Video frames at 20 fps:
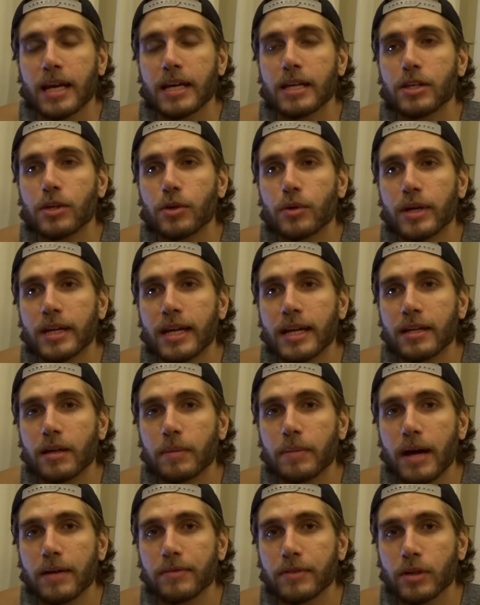you can end
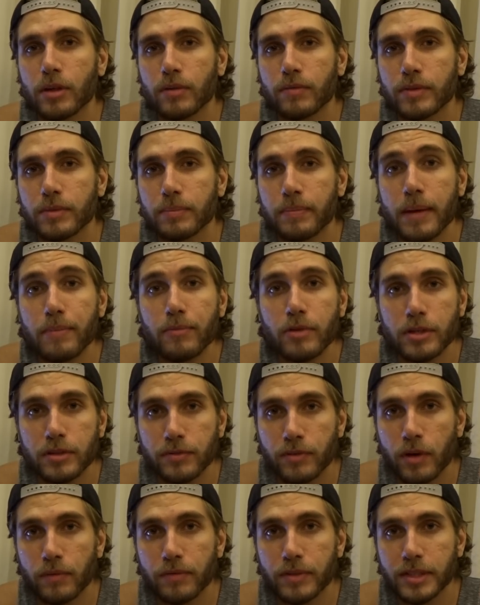up having memories
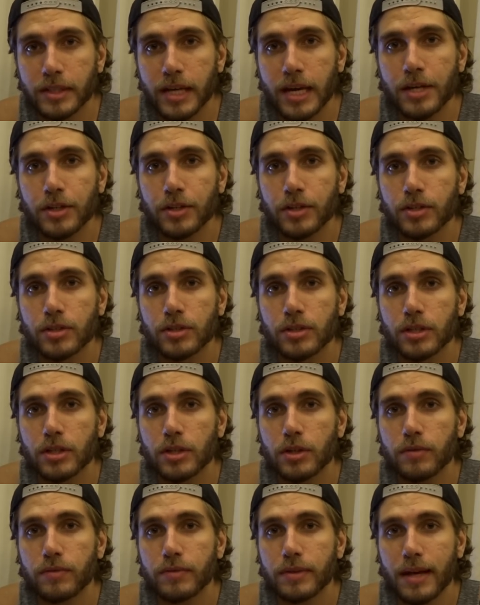of conversations that
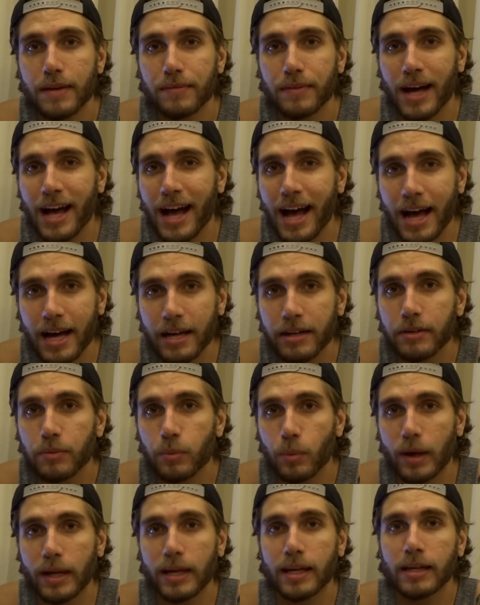you've never had
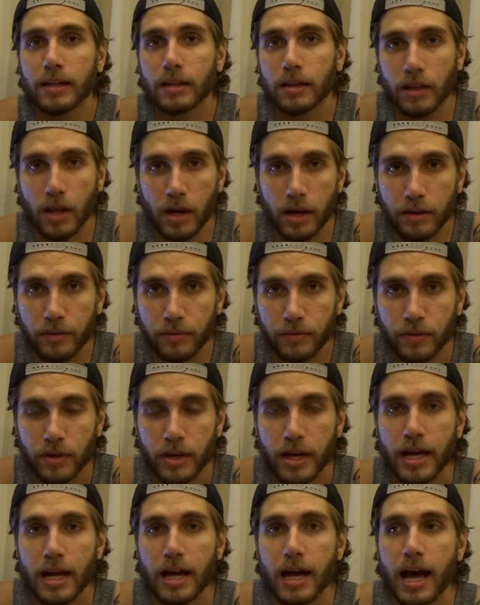in waking life.
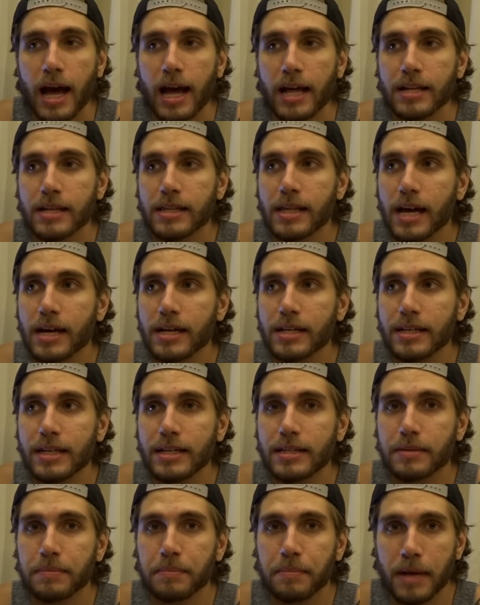And that can
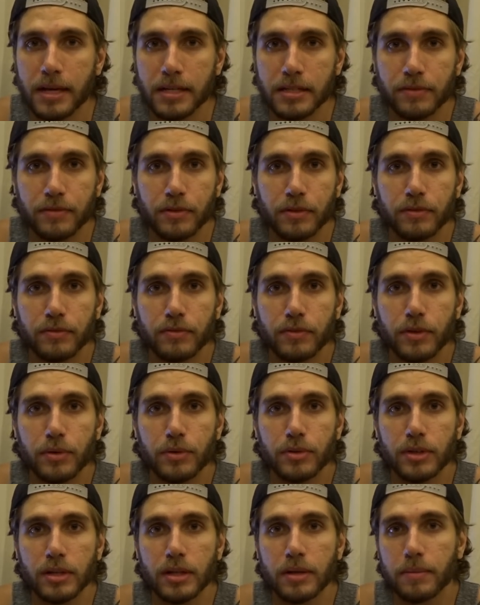lead to massive
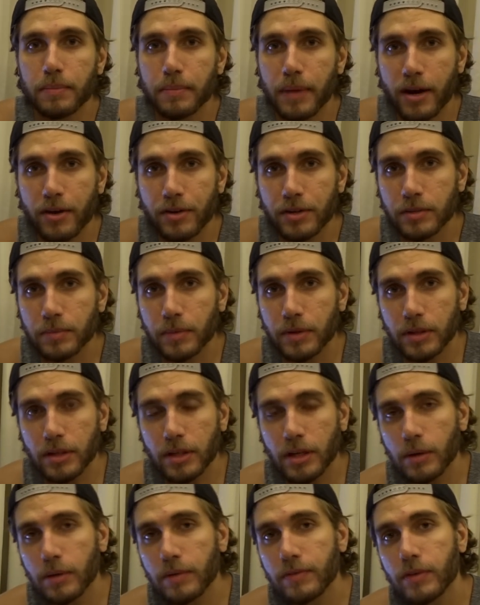confusion and embarrassment, you
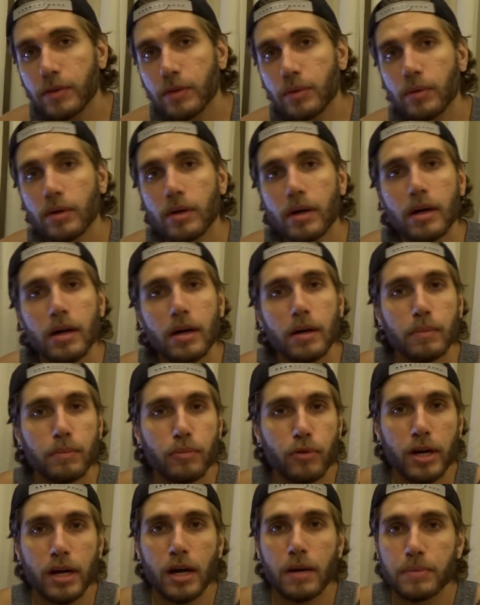know, if you
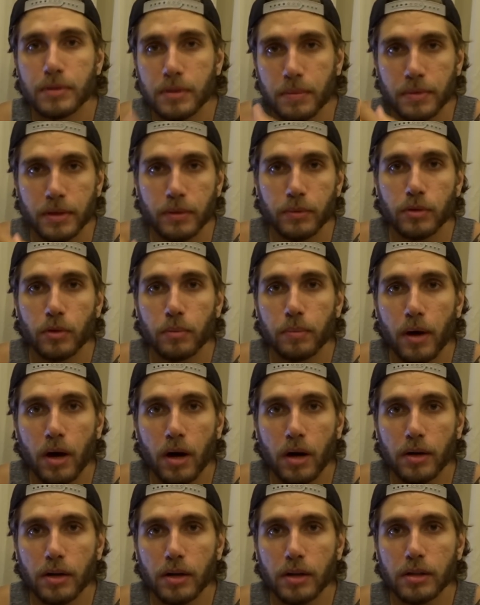bring up something with your
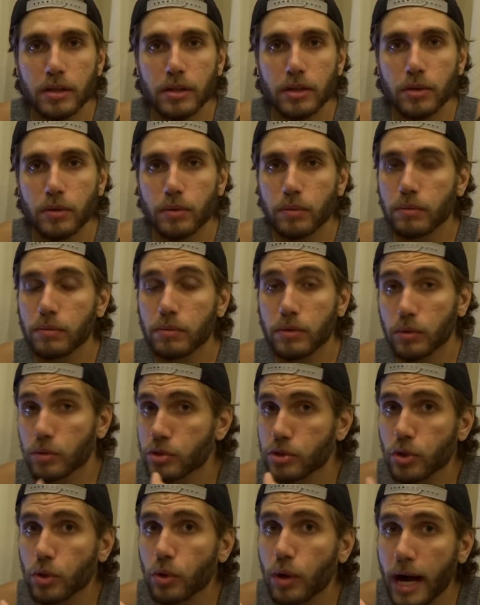partner that you're
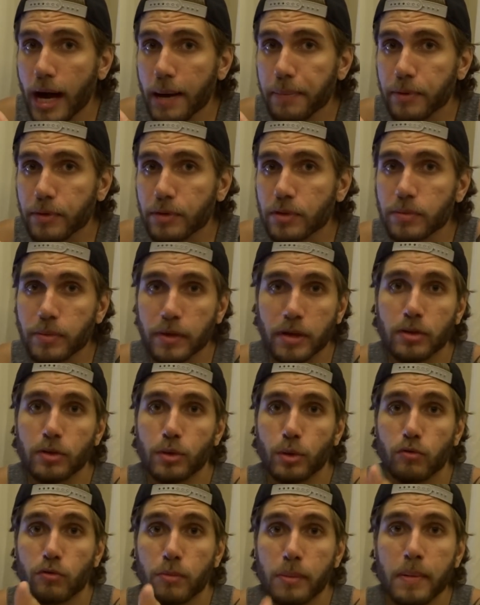sure happened because
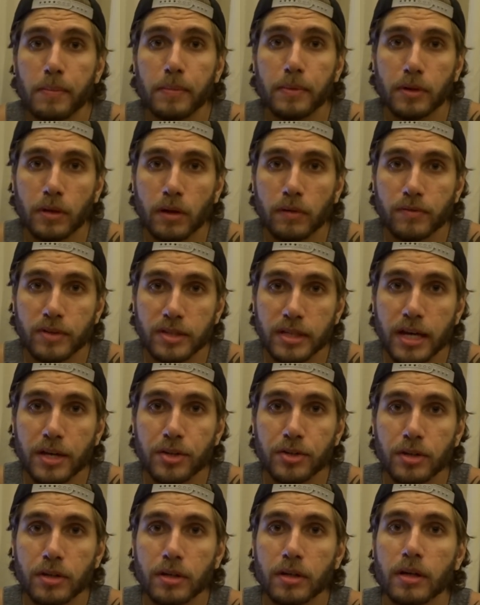you remember the
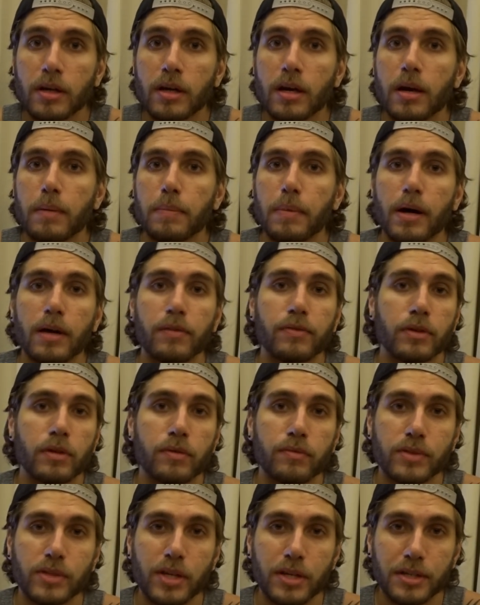conversation, but if the
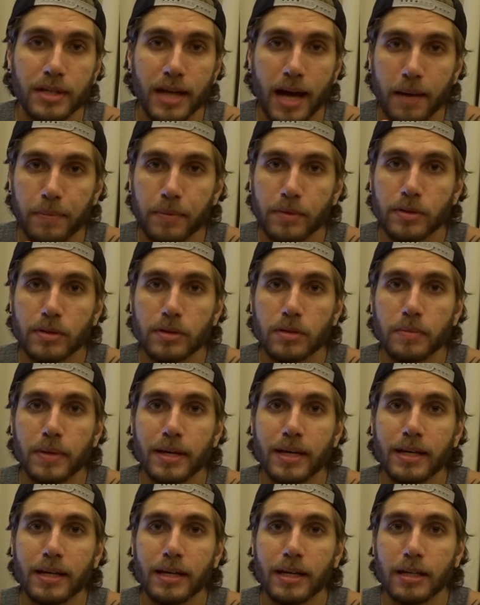conversation happened to
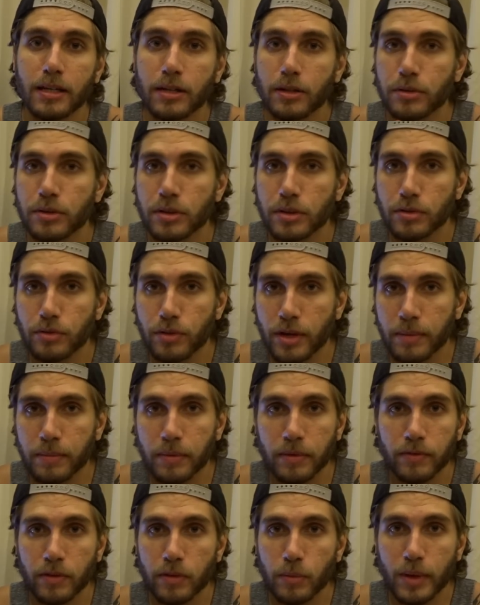be in a lucid dream
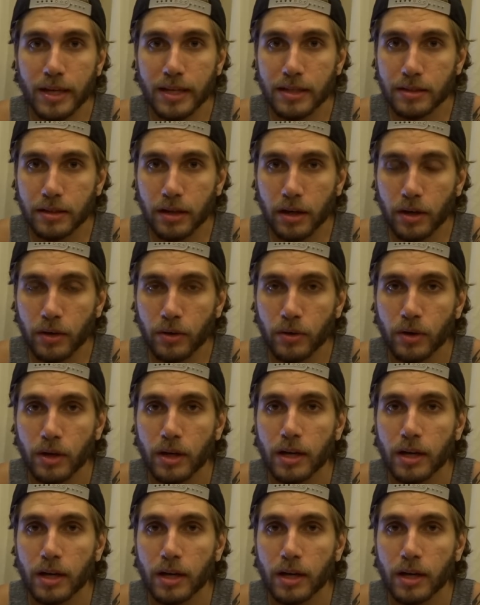a few weeks ago,